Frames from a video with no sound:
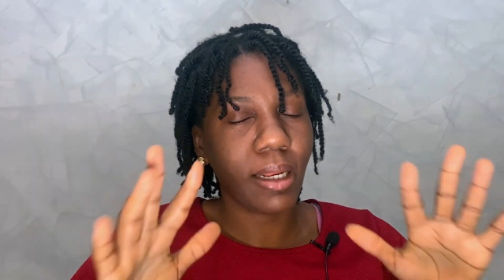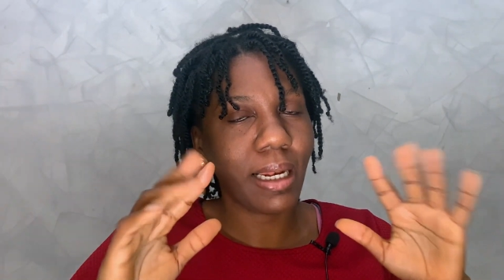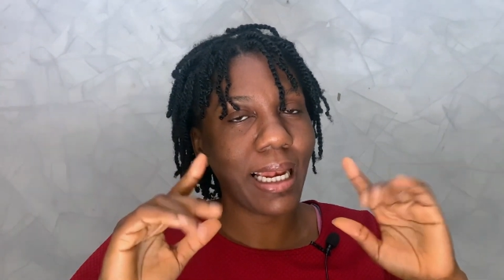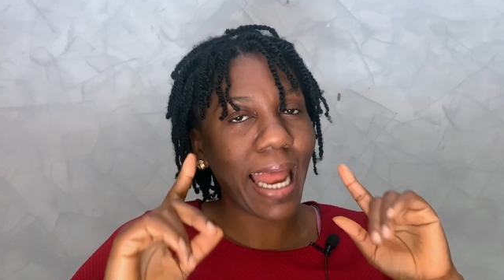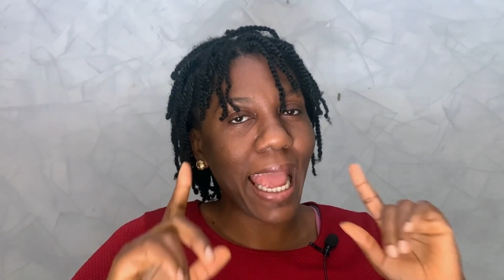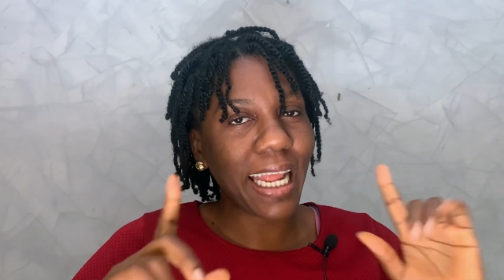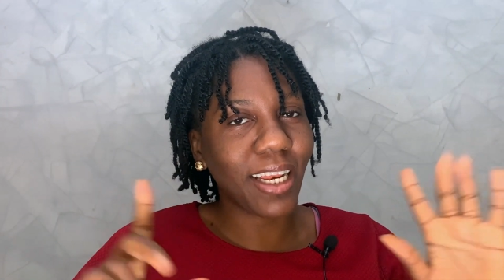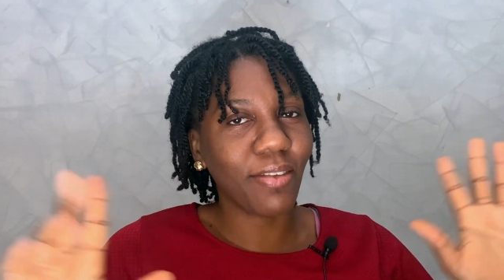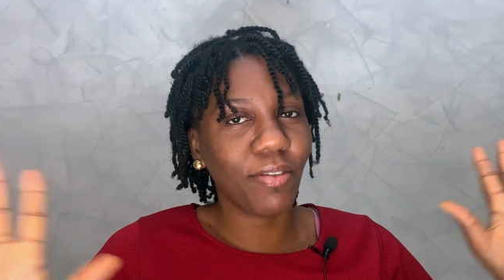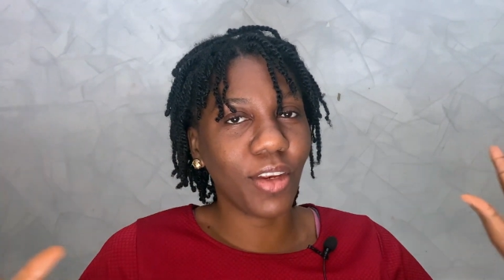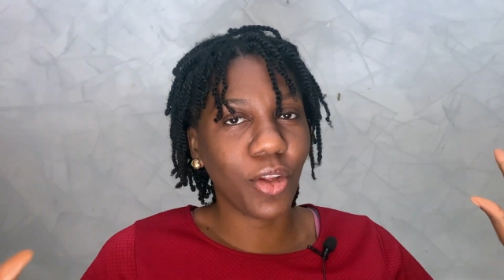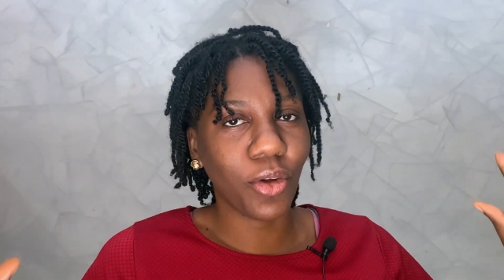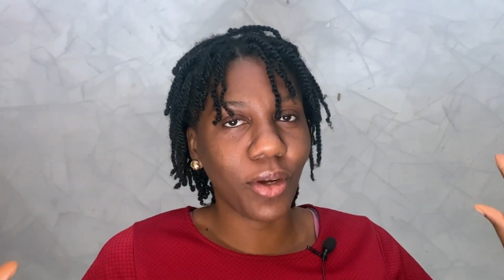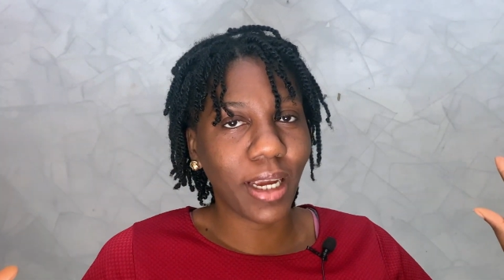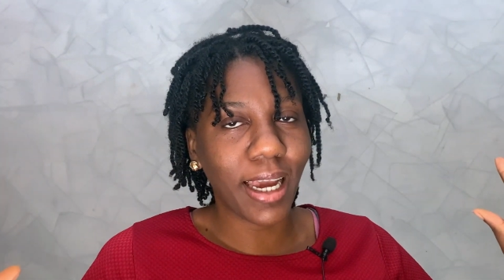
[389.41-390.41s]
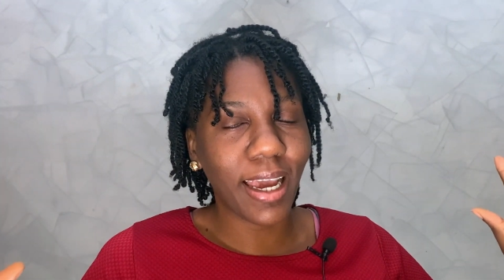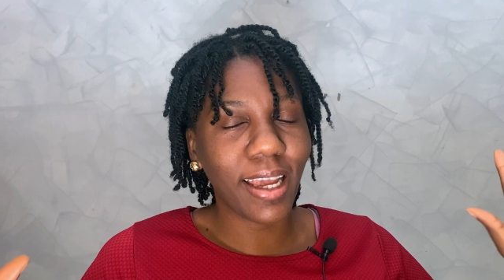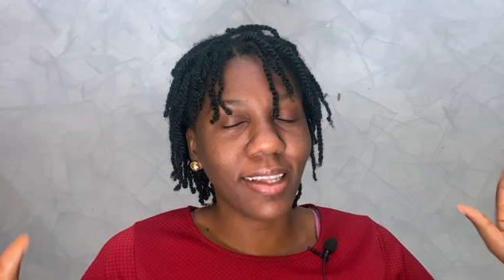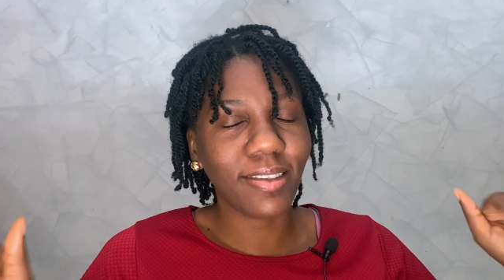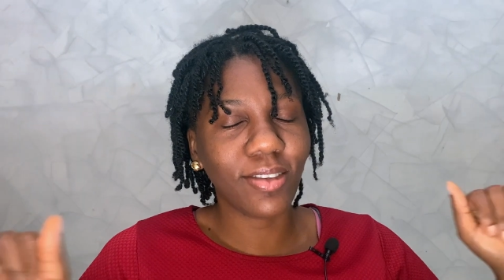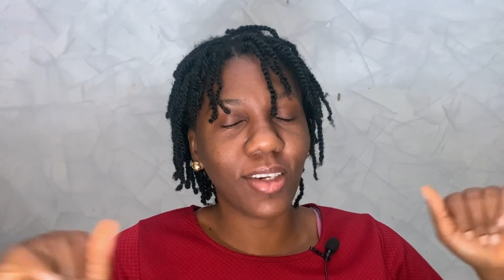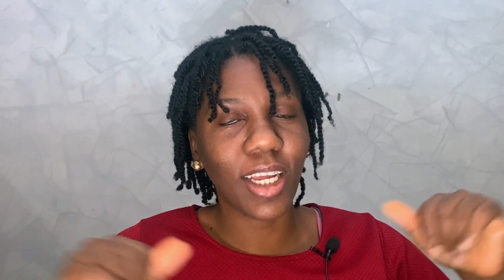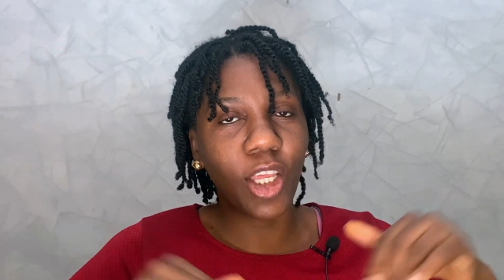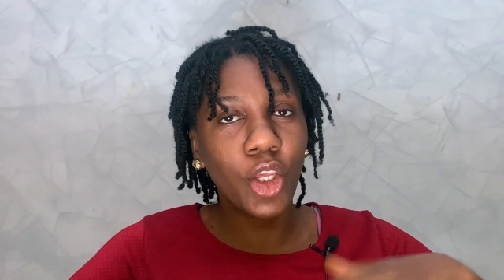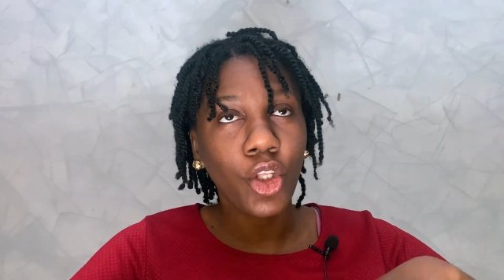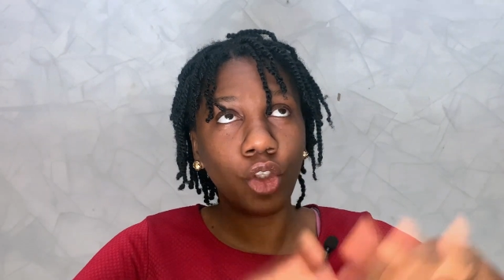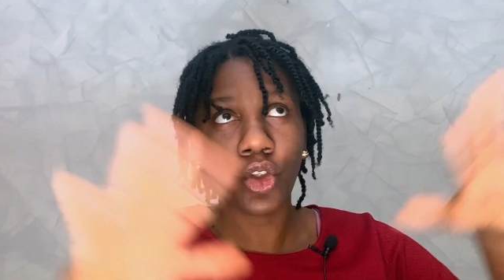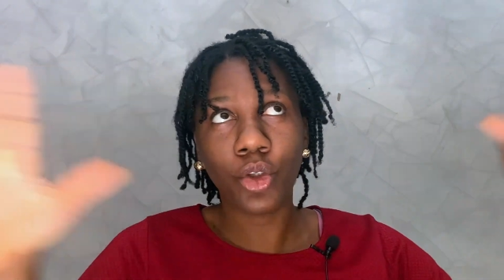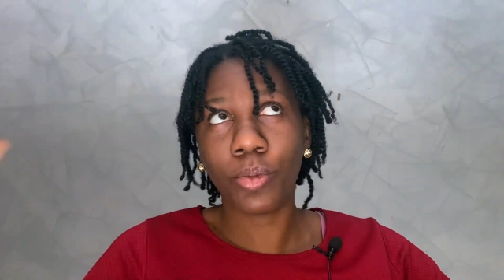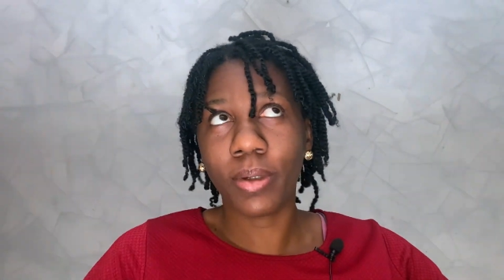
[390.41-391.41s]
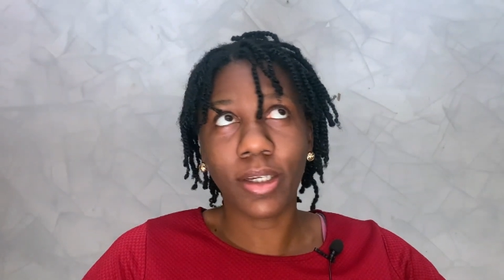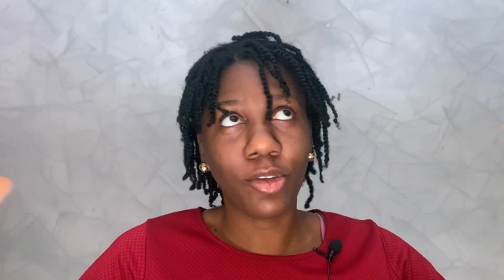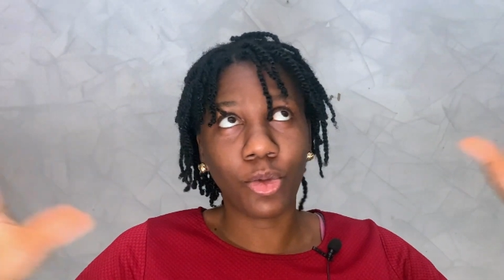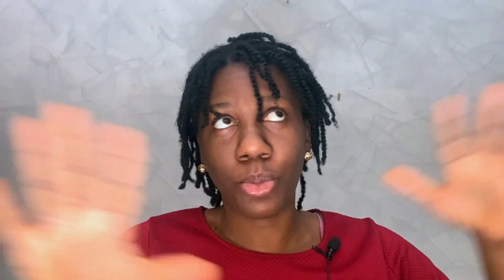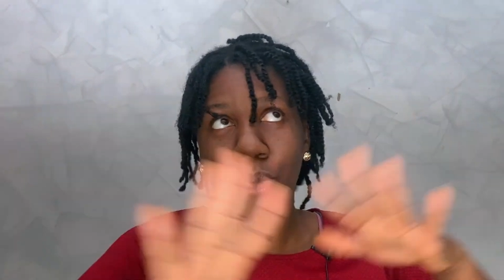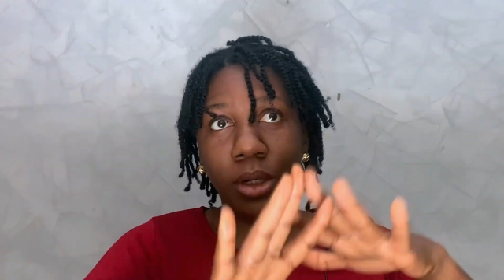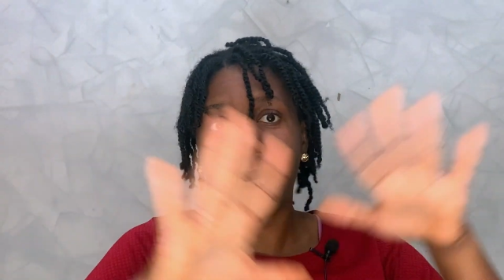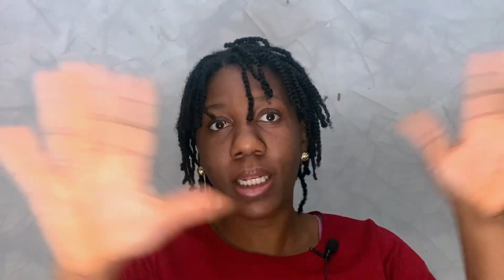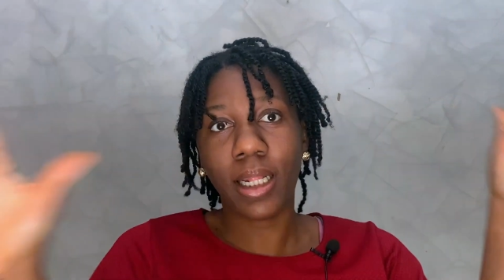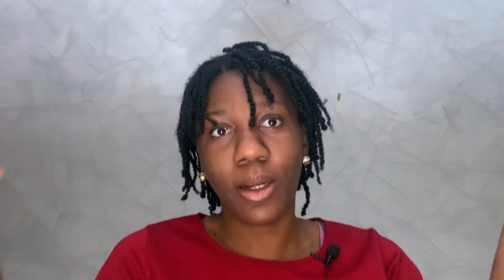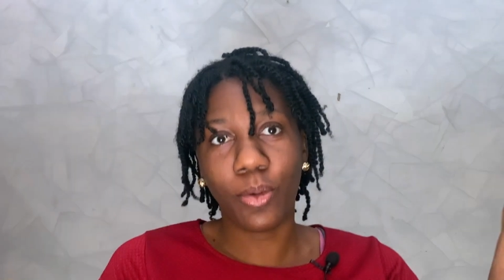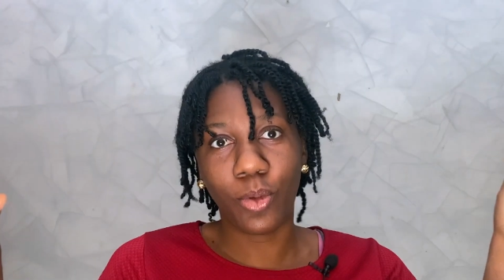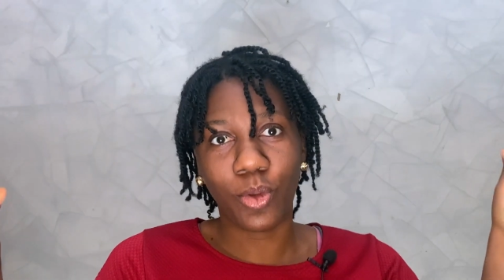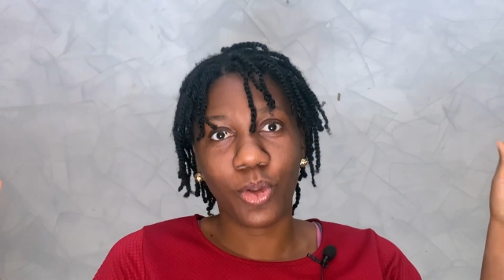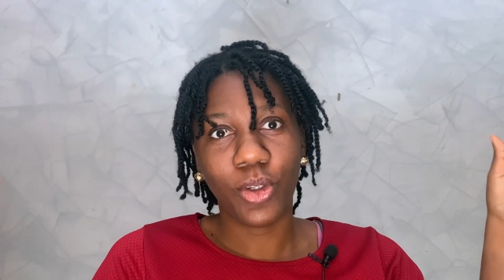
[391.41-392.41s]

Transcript: like the video guys, so that YouTube can spread it out,